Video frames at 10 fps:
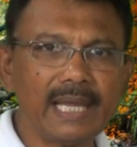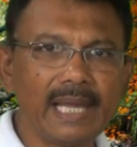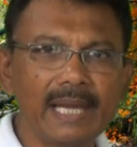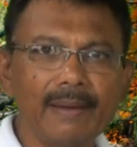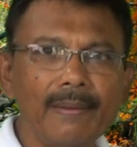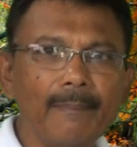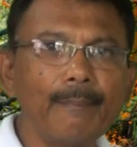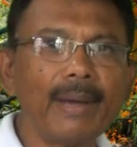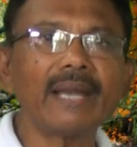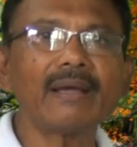a
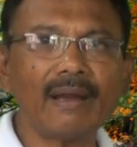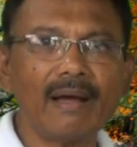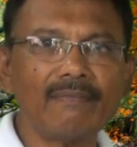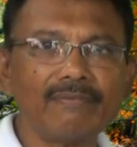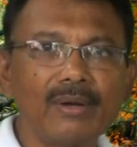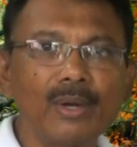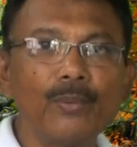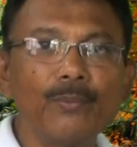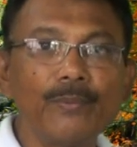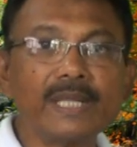paragraph
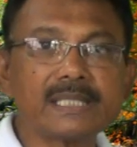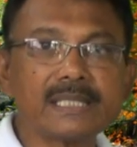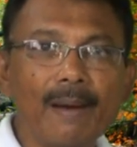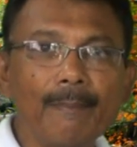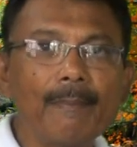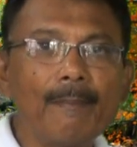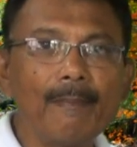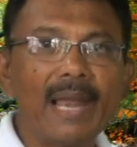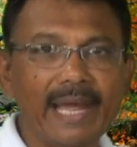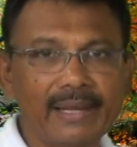with some
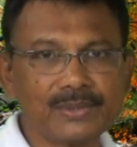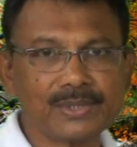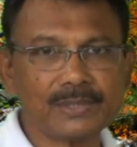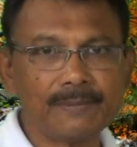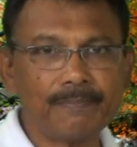blanks,